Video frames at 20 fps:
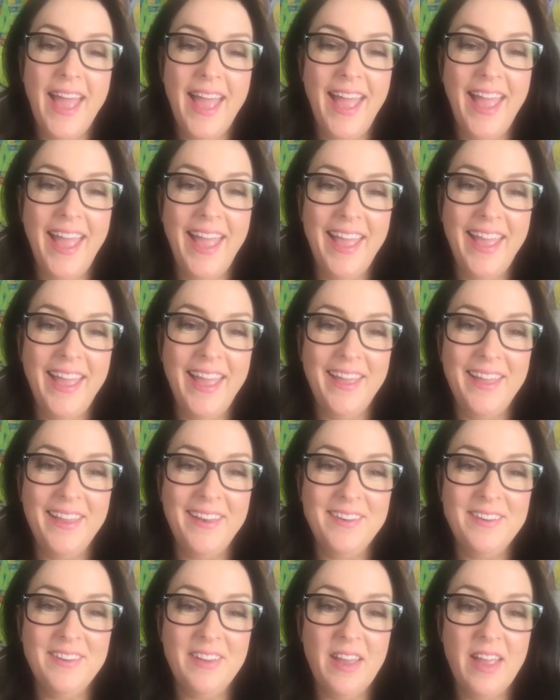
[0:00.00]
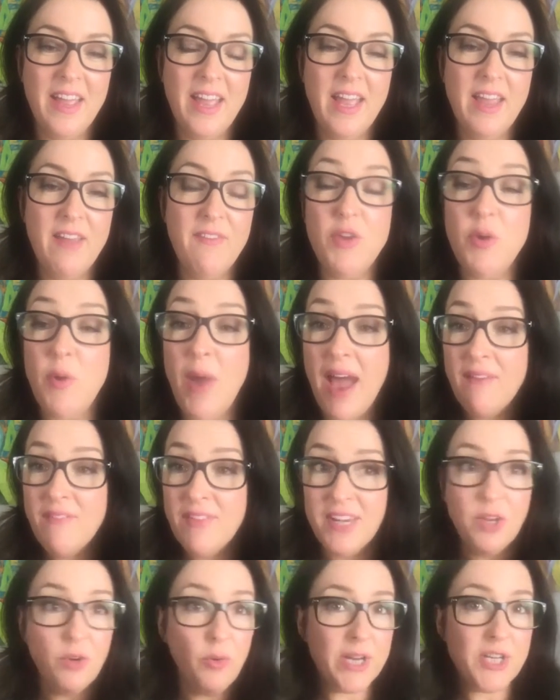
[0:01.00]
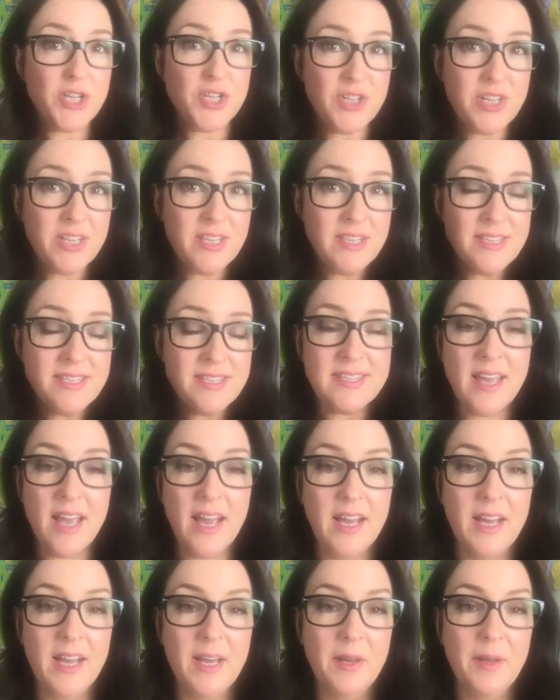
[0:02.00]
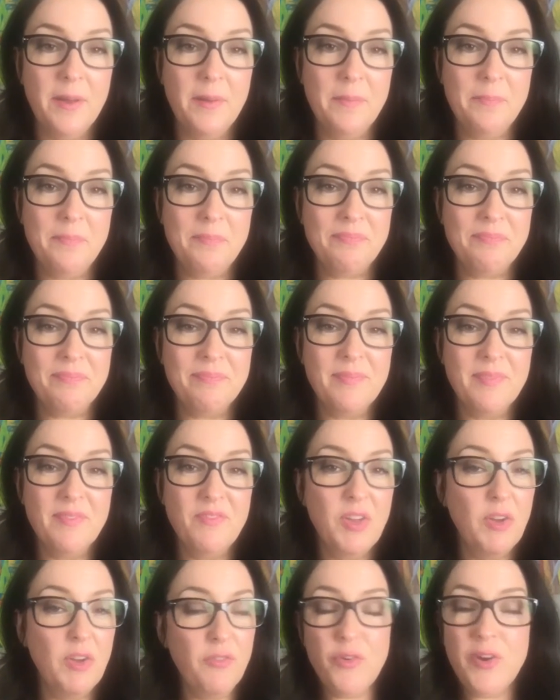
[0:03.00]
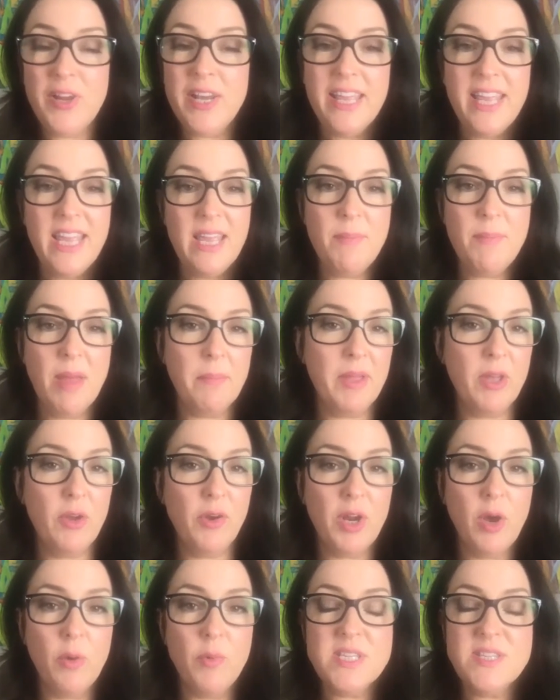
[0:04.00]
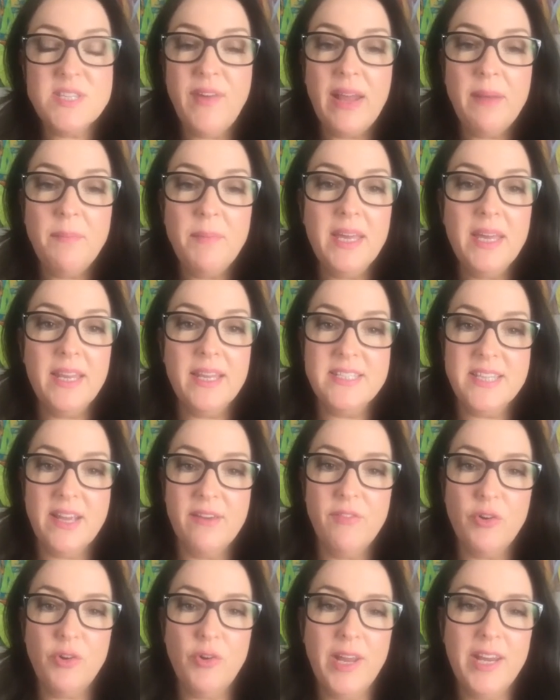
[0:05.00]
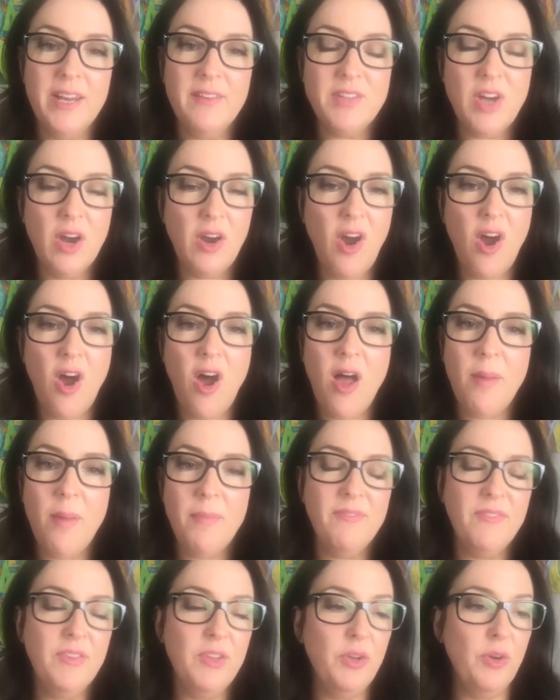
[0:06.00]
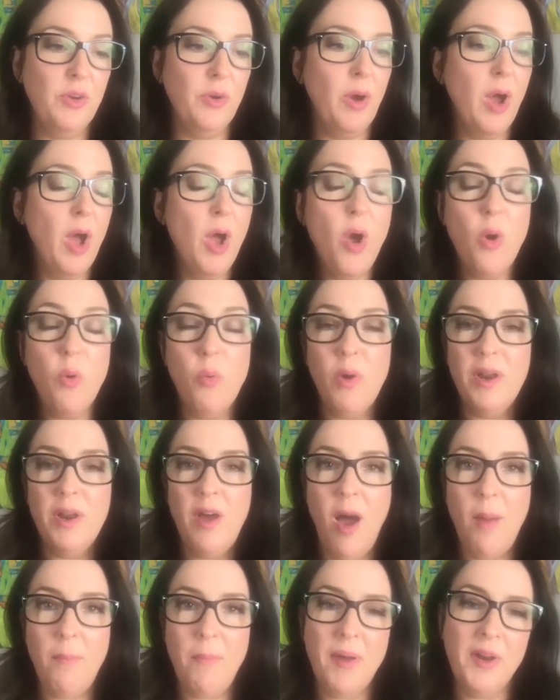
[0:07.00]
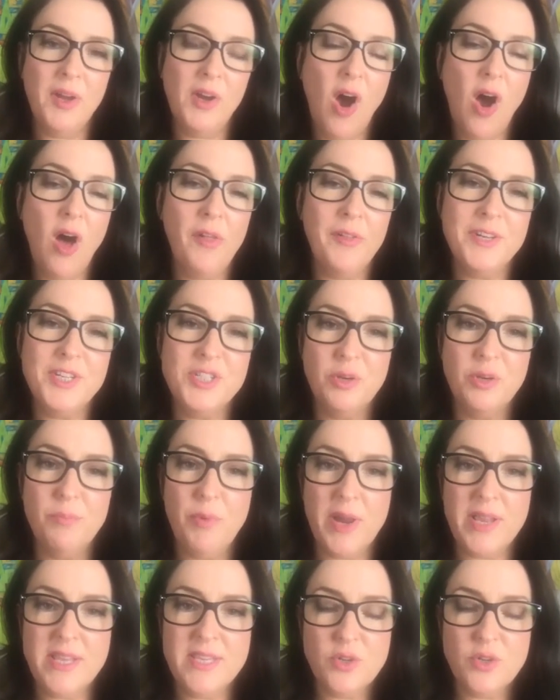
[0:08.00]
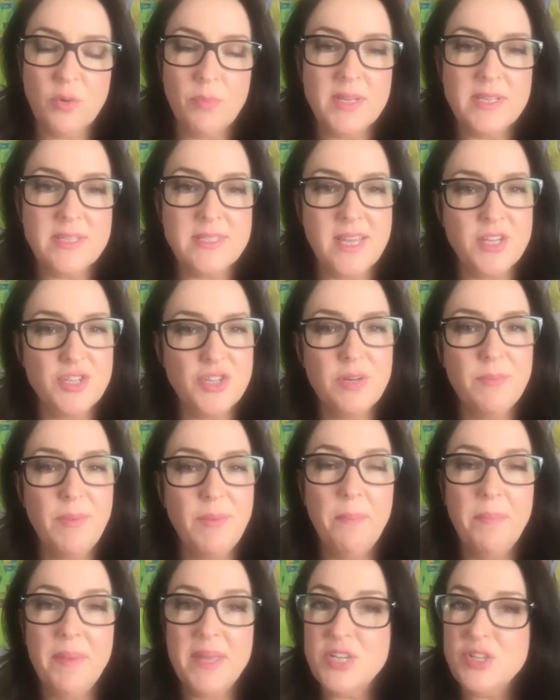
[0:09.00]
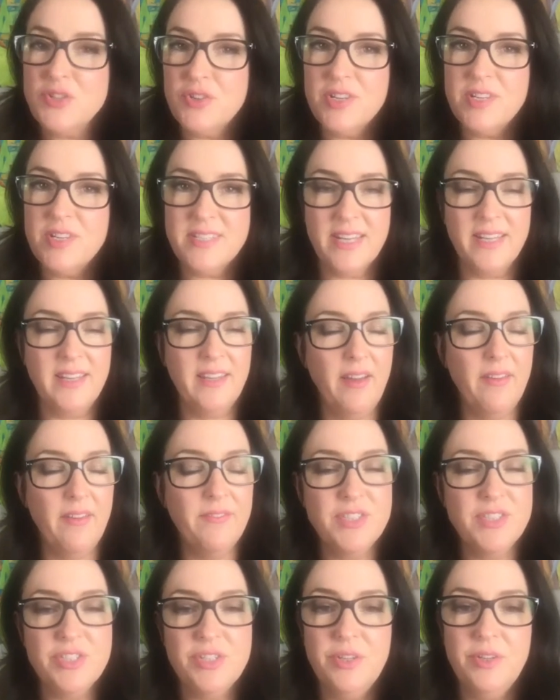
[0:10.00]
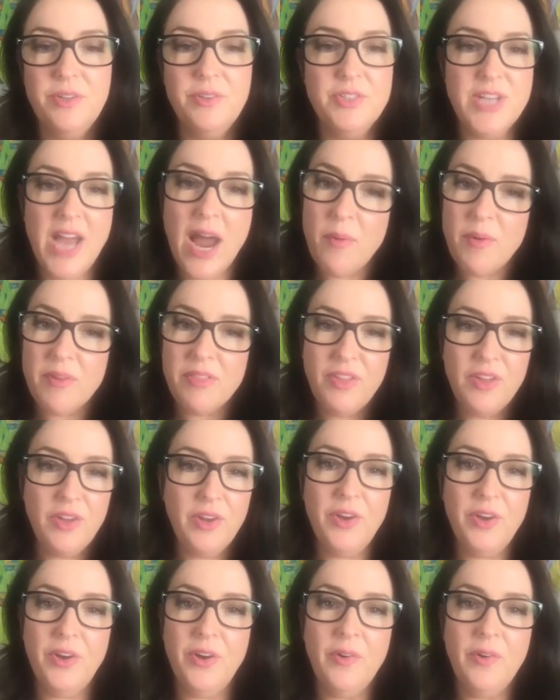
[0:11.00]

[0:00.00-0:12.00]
And if you have any questions, feel free to email me. You can always find me at endeavorcreative.com. If you want to hop on a call and do a brainstorming session about Pinterest, I'd love to chat with you.